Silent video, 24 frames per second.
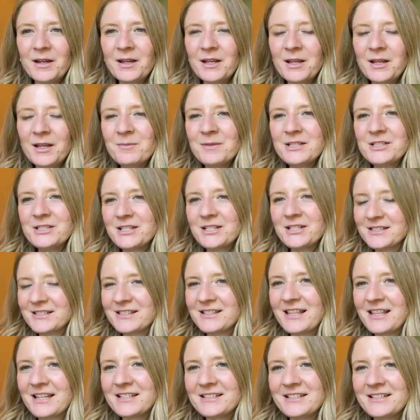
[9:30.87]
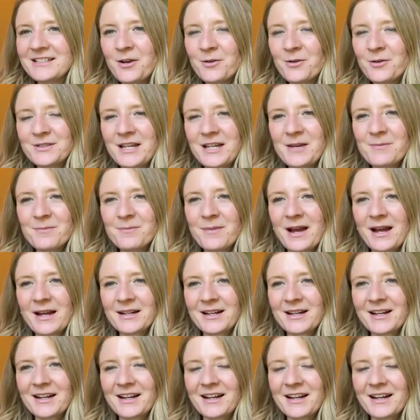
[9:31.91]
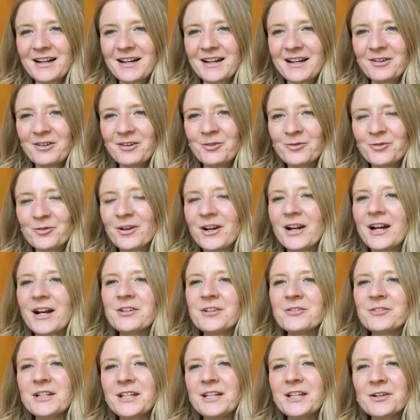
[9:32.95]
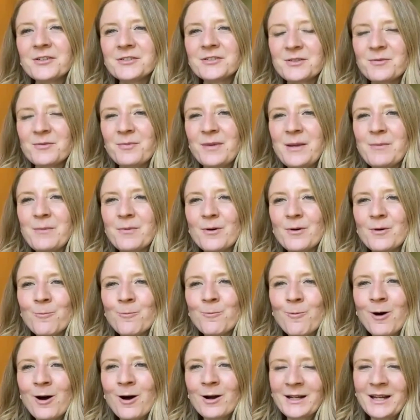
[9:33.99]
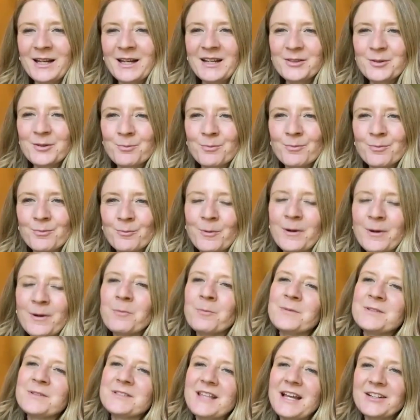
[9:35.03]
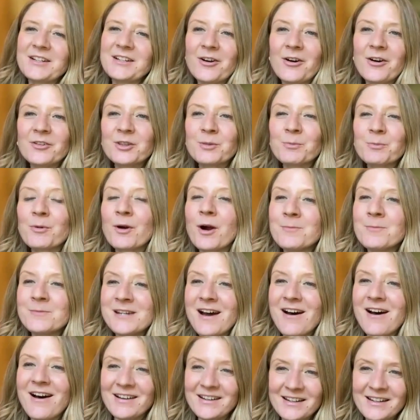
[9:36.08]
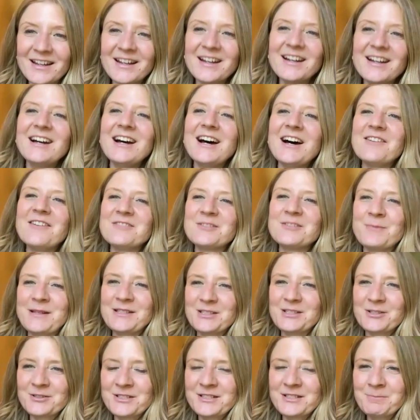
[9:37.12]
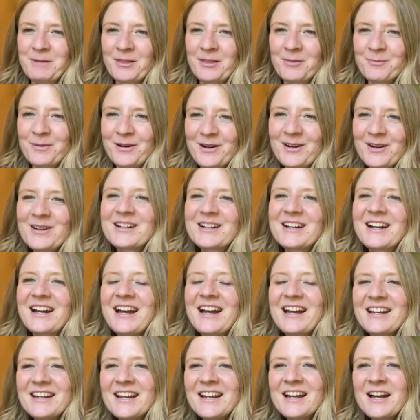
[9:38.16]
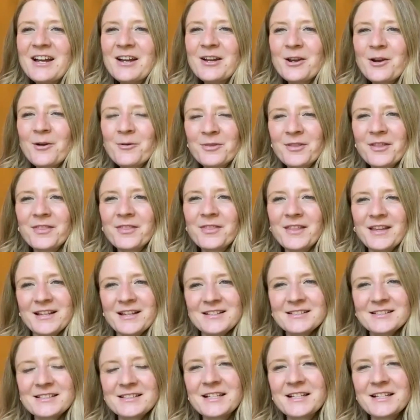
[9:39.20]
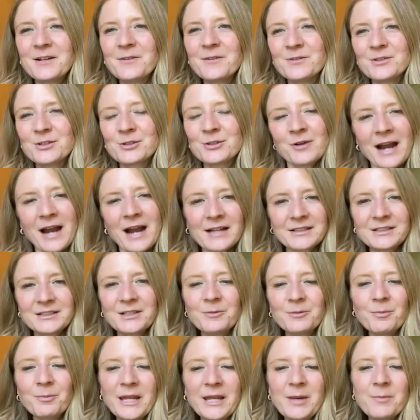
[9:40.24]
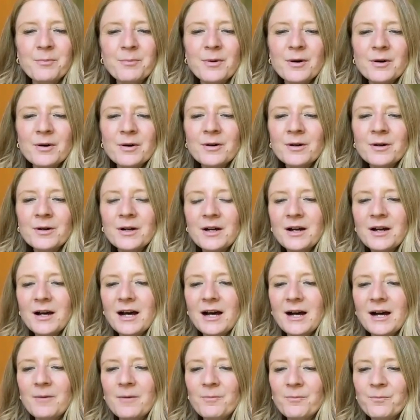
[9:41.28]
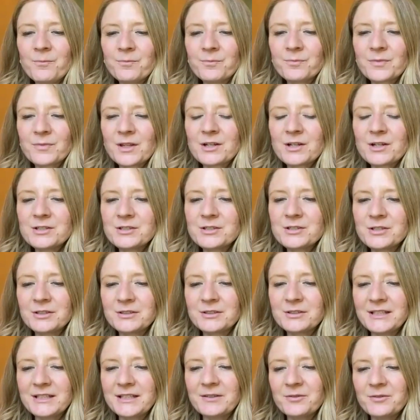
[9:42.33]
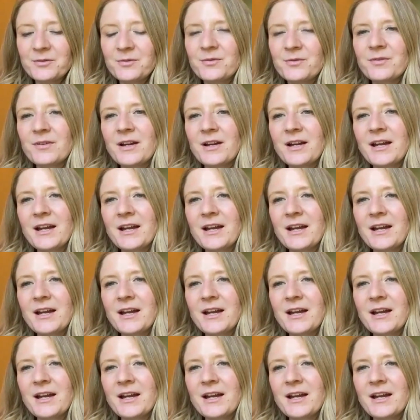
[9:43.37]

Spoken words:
images that date back over 100 years of people walking what was then called the promenade of Spencer Smith Park, and the things that have attracted people to live